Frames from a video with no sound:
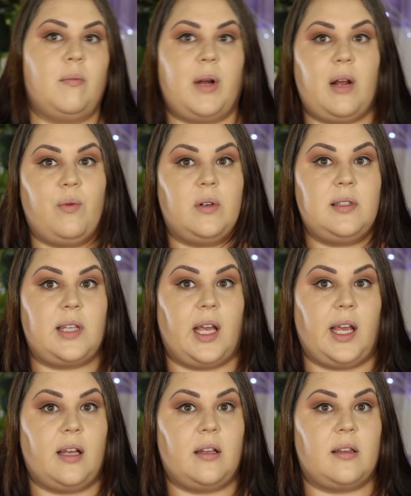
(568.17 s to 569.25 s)
But I will
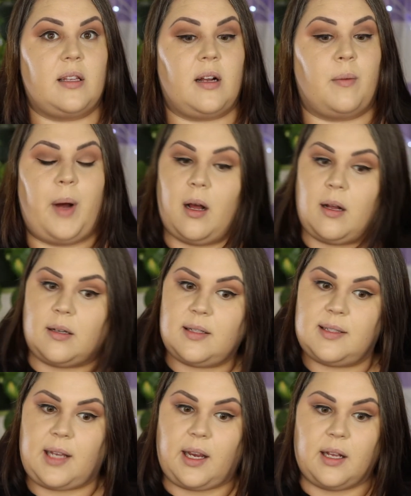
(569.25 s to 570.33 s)
say that upon
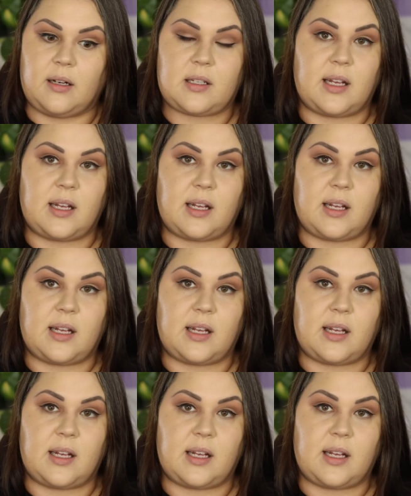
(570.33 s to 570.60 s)
second